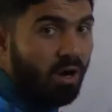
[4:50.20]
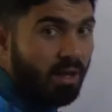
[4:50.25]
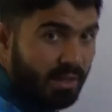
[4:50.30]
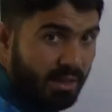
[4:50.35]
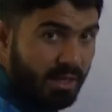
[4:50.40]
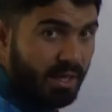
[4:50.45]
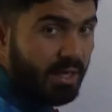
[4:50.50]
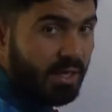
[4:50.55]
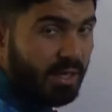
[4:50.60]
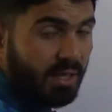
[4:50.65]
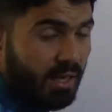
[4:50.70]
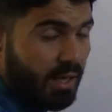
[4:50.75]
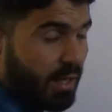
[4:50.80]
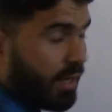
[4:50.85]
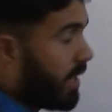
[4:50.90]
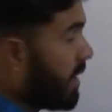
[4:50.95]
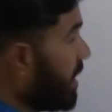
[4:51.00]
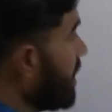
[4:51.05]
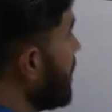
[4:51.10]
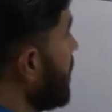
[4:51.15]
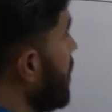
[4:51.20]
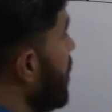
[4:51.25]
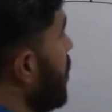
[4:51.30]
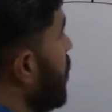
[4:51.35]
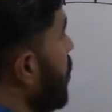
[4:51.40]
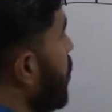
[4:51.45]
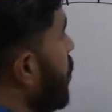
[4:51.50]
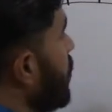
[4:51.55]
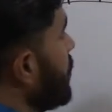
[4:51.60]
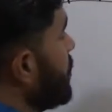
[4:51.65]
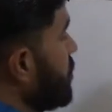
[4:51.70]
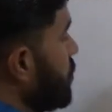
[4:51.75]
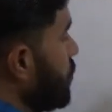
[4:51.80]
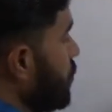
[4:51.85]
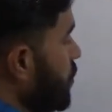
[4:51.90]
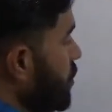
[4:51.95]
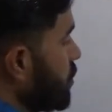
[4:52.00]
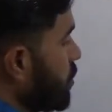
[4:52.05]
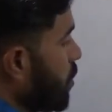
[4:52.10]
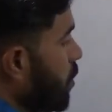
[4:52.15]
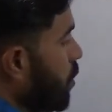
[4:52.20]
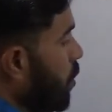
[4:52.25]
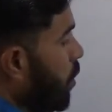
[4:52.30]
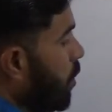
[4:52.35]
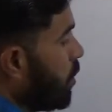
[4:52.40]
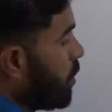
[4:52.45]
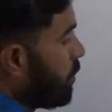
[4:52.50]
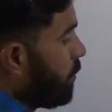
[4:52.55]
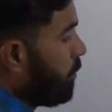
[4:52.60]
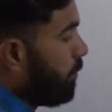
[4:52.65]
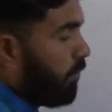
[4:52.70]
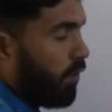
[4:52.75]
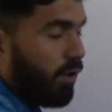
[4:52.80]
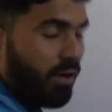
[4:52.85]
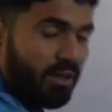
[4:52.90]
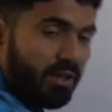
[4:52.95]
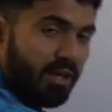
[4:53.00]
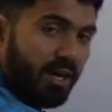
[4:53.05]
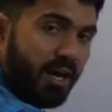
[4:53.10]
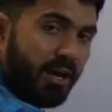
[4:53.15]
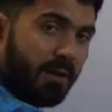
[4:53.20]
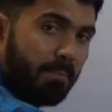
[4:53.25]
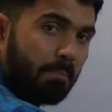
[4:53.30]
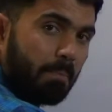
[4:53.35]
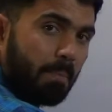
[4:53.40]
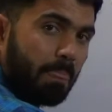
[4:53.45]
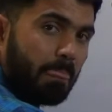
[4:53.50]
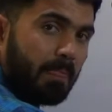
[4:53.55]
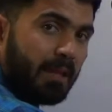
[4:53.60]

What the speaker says: on the DNA which would code for the